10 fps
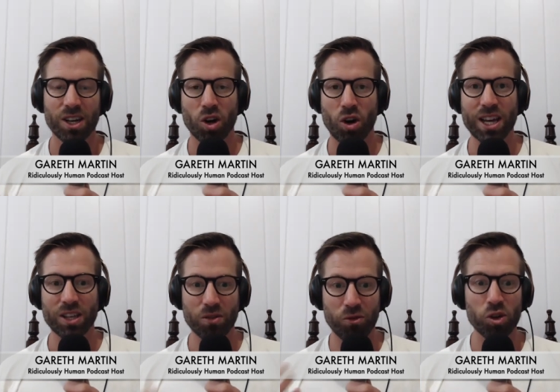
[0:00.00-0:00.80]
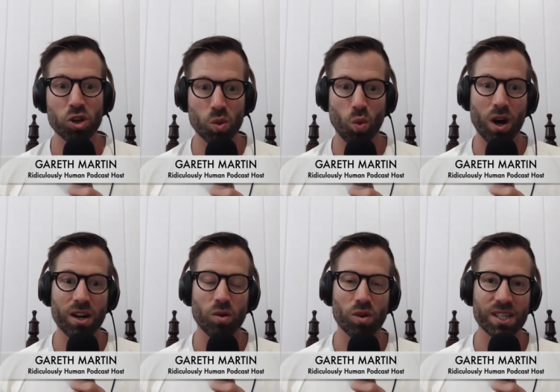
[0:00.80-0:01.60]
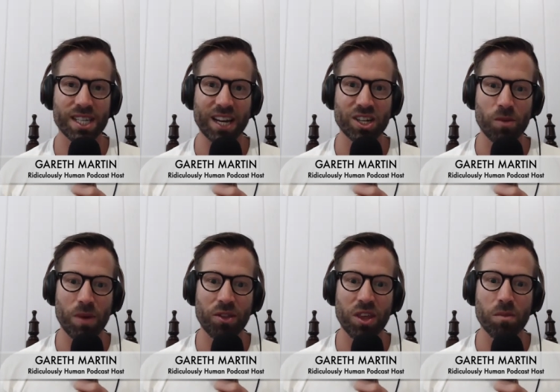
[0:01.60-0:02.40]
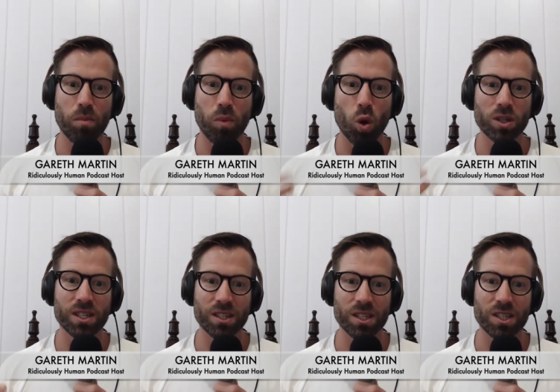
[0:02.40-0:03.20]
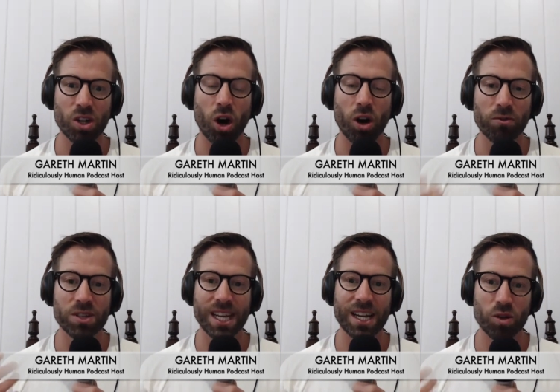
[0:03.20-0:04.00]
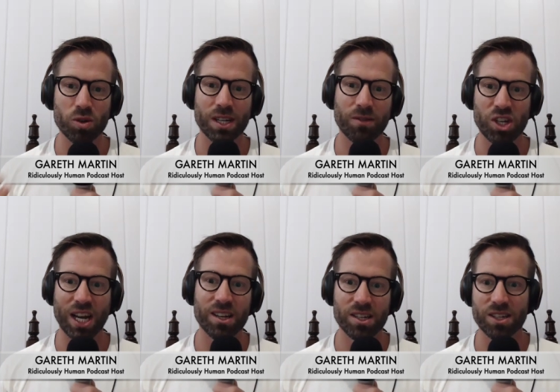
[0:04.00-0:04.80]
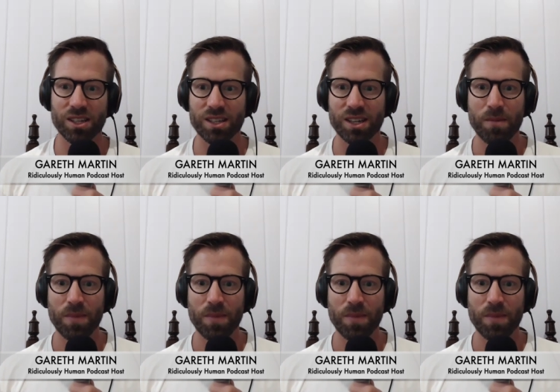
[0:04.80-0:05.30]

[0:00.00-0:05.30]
Craig, the first one was actually about the importance of setting yourself challenges